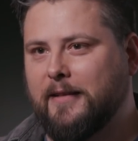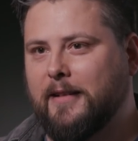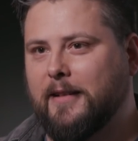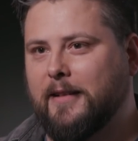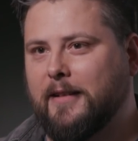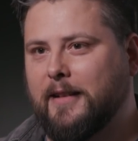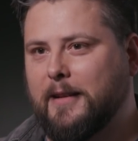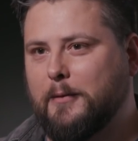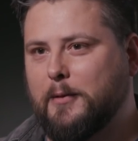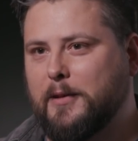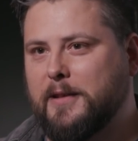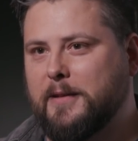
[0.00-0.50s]

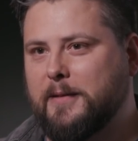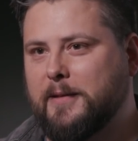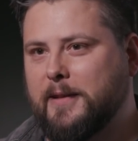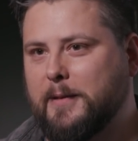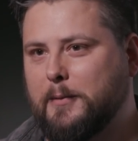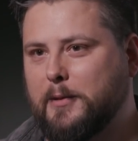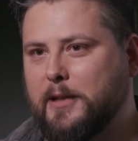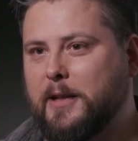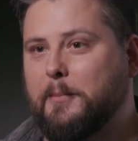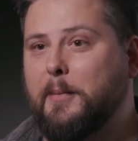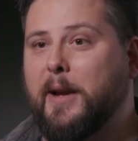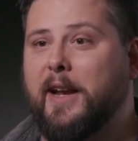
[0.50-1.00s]
Uh, he was
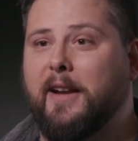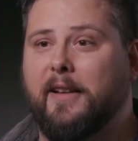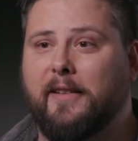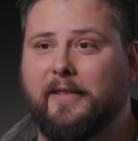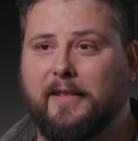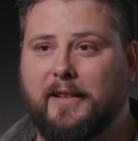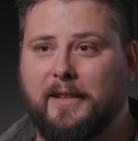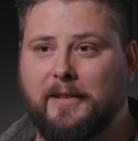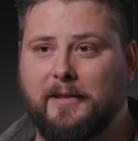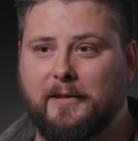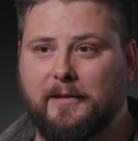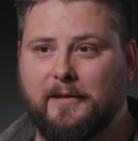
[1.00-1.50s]
he was on Man of
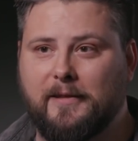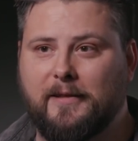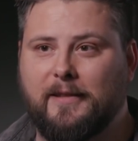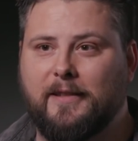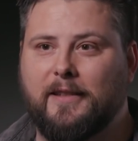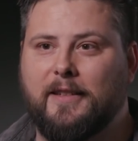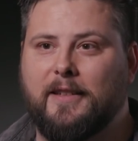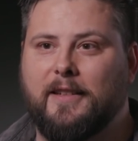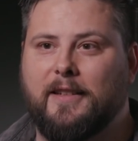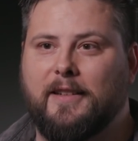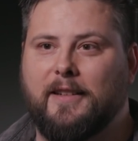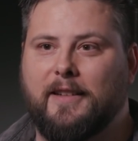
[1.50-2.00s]
Steel,
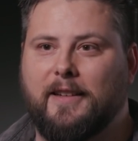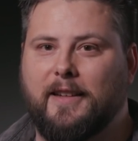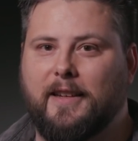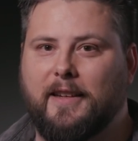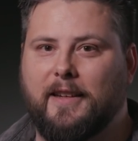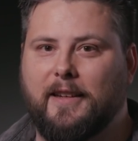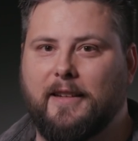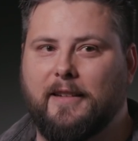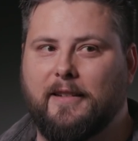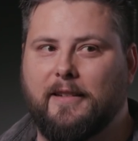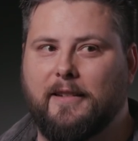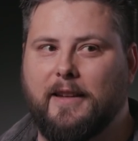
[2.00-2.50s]

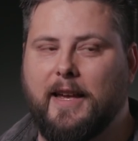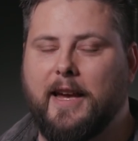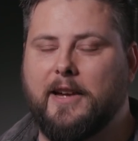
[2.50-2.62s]
and